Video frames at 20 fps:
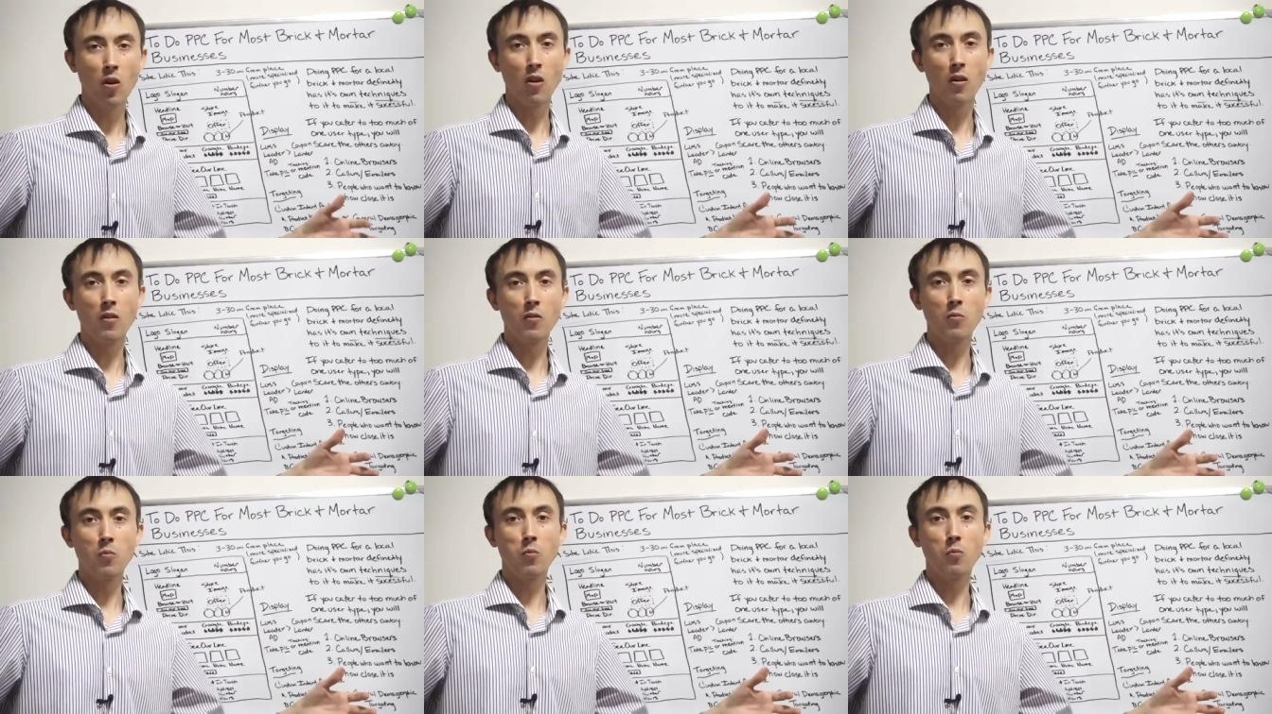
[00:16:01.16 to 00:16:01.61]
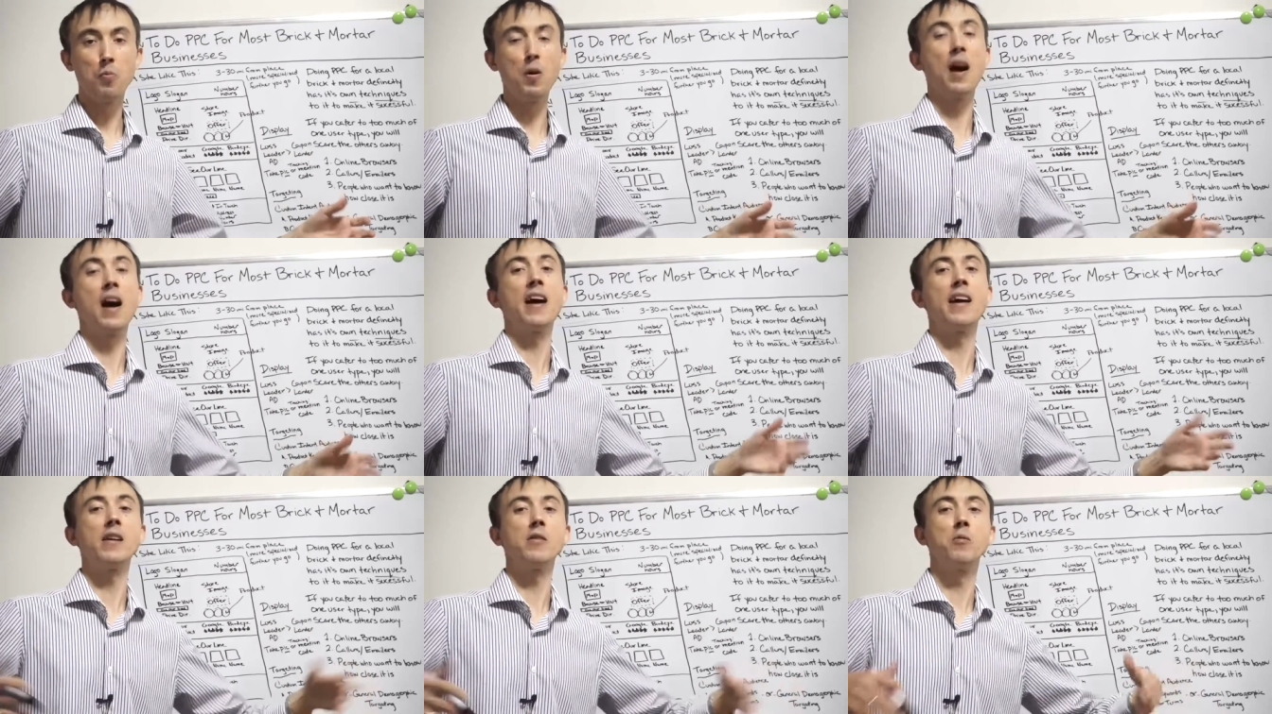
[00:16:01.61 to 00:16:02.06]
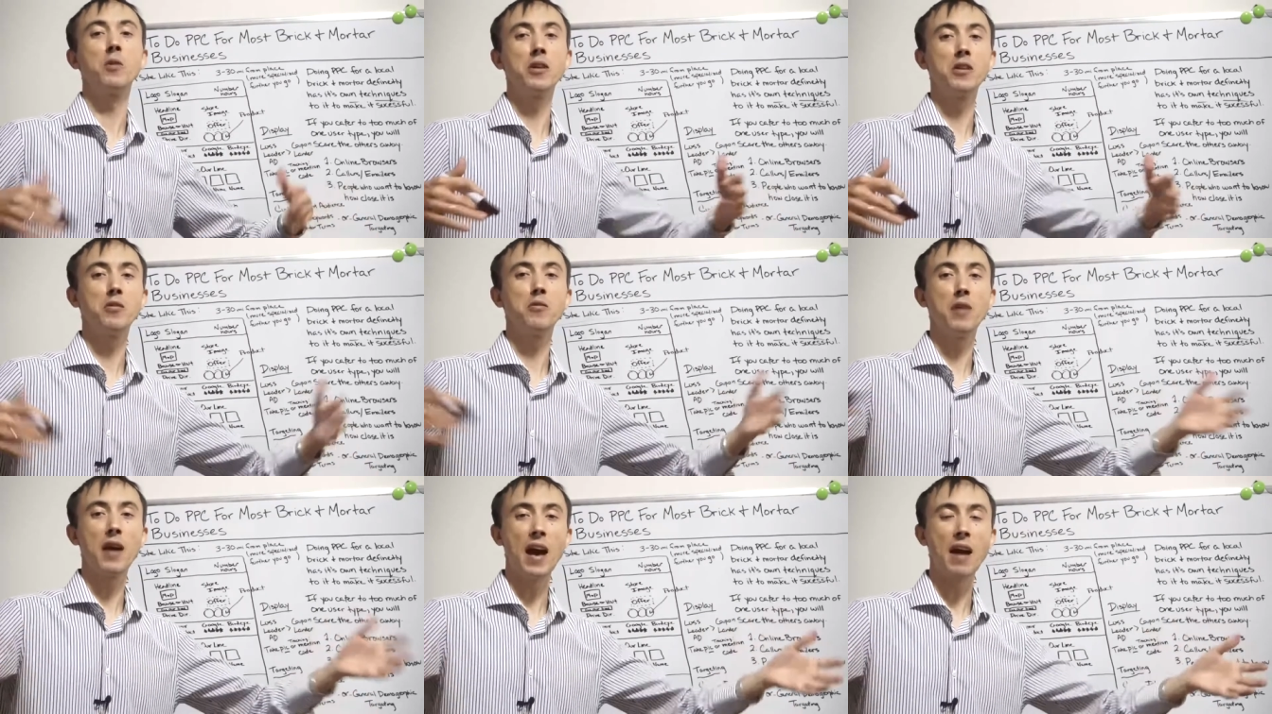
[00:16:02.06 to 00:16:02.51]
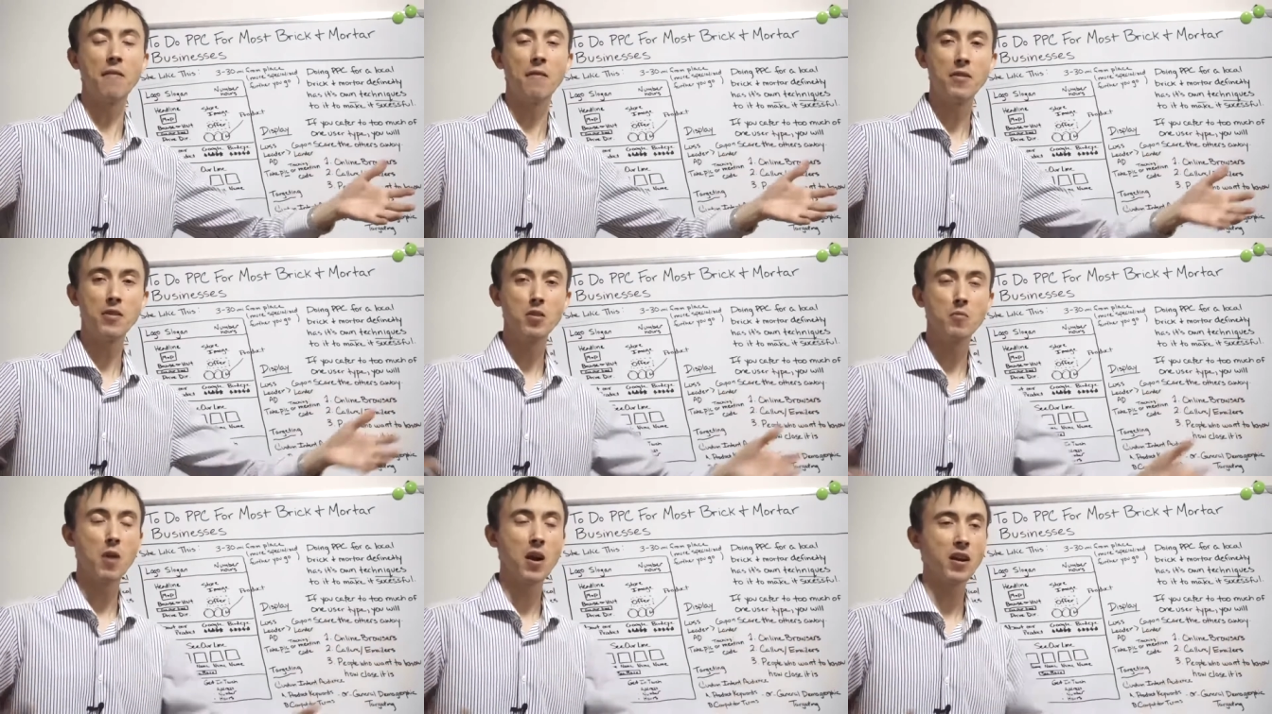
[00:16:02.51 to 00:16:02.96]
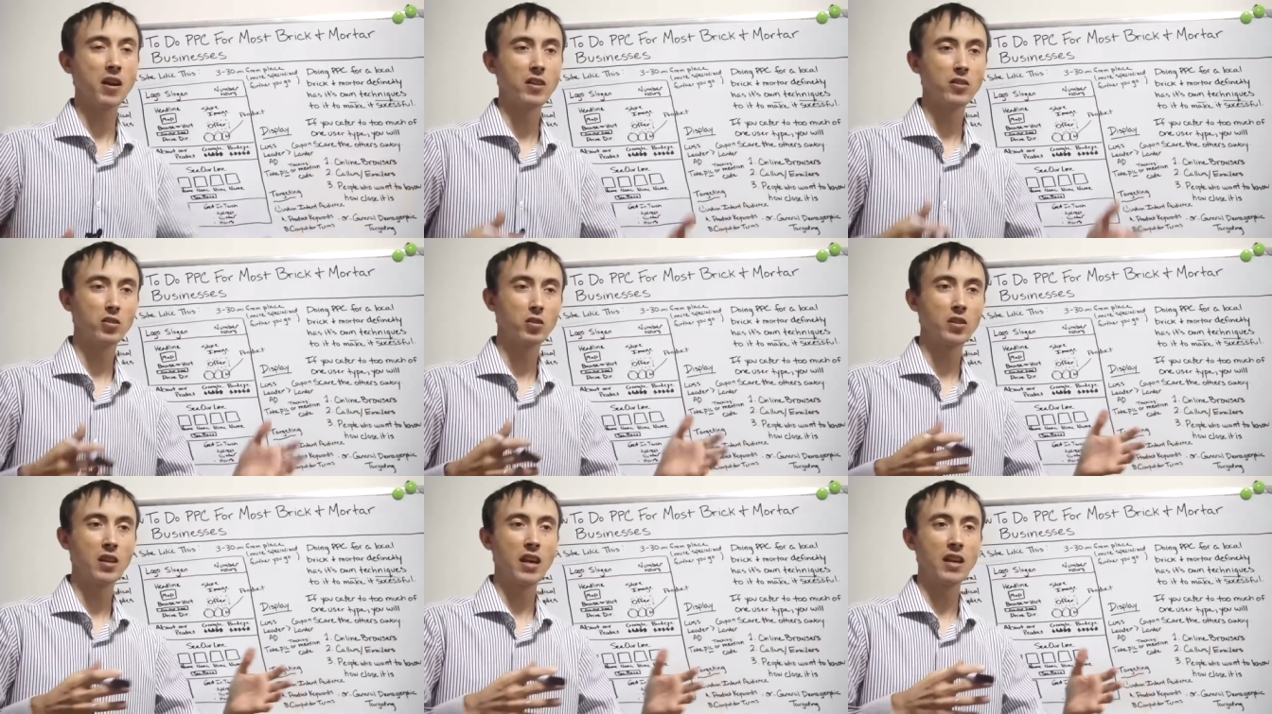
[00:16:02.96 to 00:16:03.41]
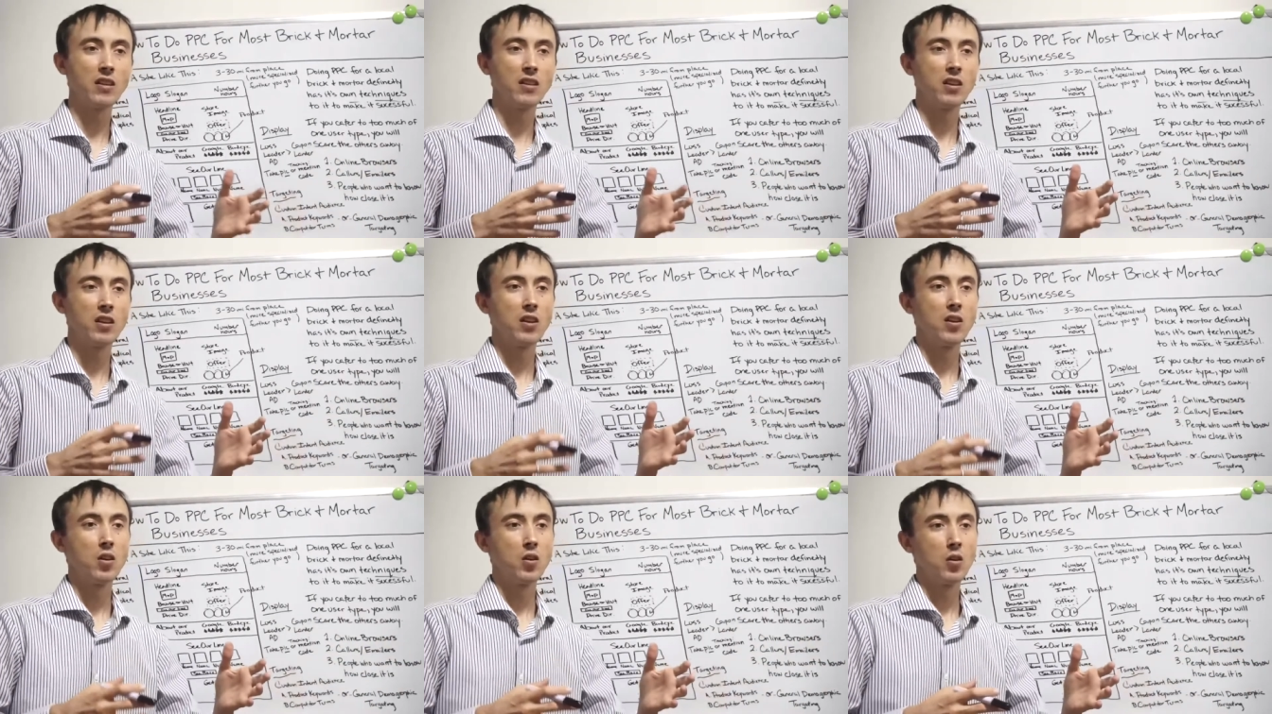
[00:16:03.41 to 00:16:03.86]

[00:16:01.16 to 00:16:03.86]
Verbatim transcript: are buying what you have in your market, so that